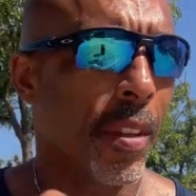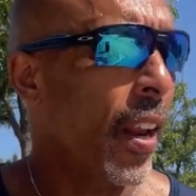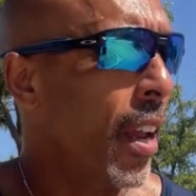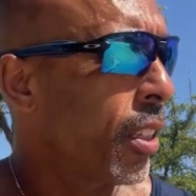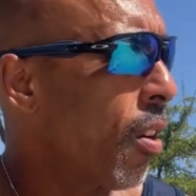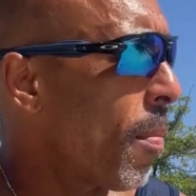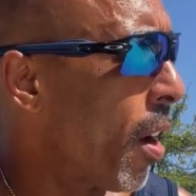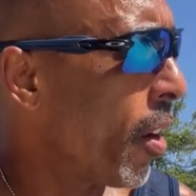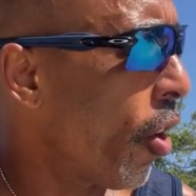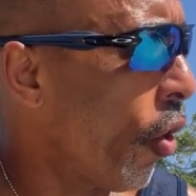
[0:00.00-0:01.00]
today, so I'm
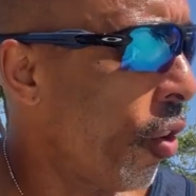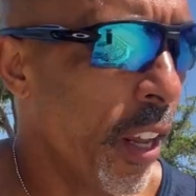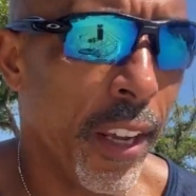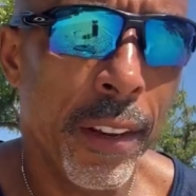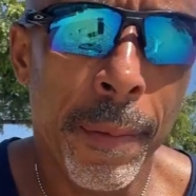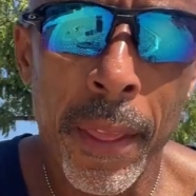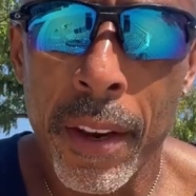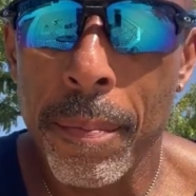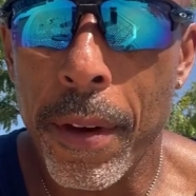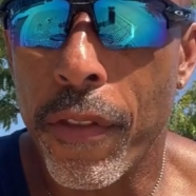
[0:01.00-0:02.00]
out here early
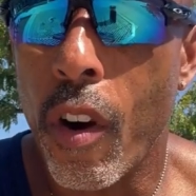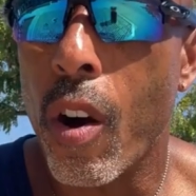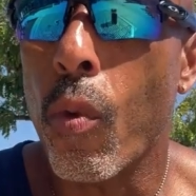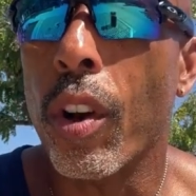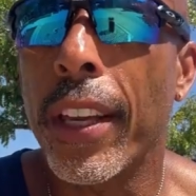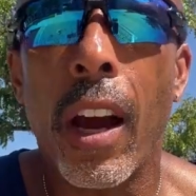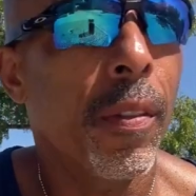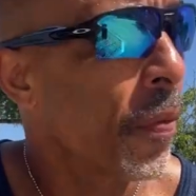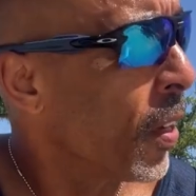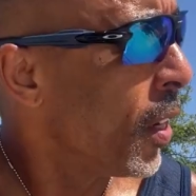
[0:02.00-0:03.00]
before our workout.